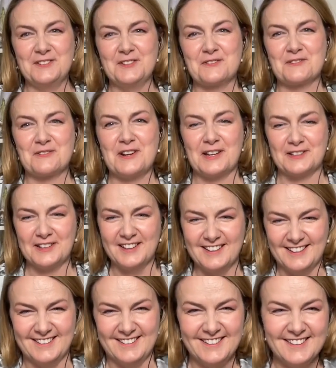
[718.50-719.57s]
Ukraine.
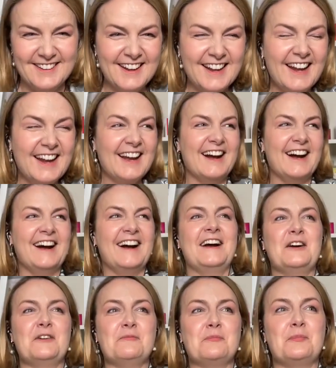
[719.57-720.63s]

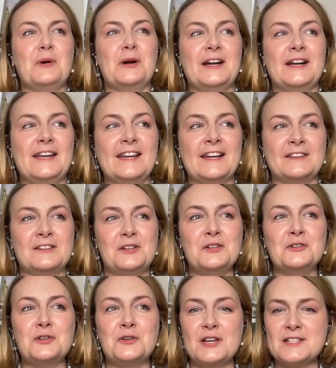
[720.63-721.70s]
And in
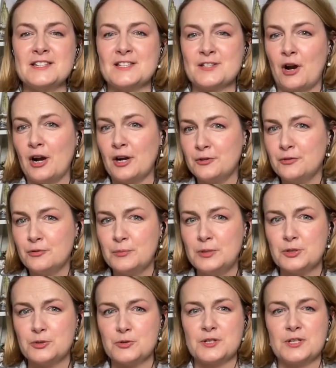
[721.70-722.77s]
US, it's hard for me
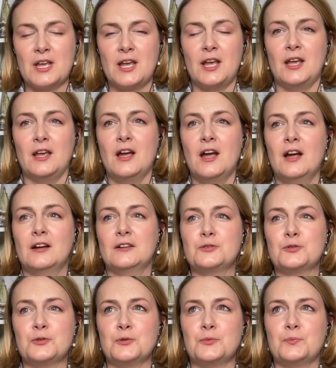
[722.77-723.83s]
to say,
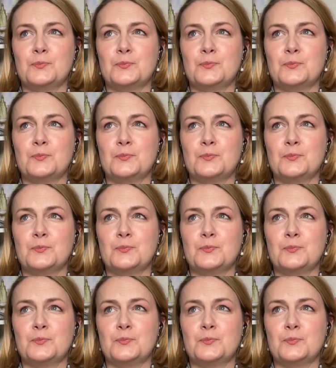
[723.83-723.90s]
to